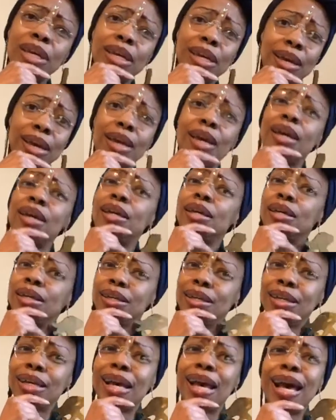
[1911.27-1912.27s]
Yeah,
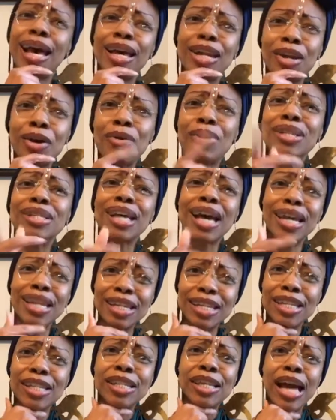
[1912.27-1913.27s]
I know, because I
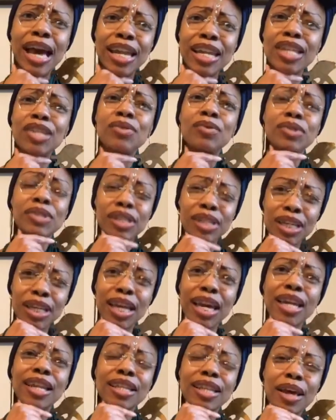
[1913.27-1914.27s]
didn't used to look
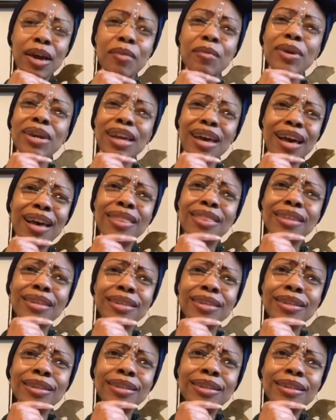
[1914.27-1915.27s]
at it that way either.
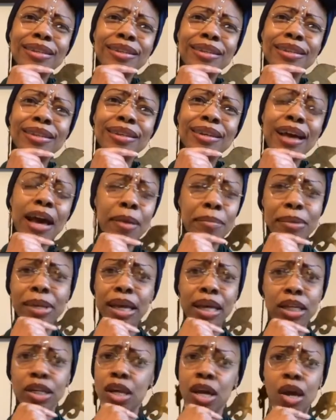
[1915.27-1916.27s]
I'm
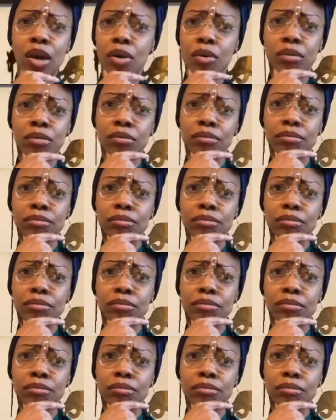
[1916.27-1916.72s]
like, no.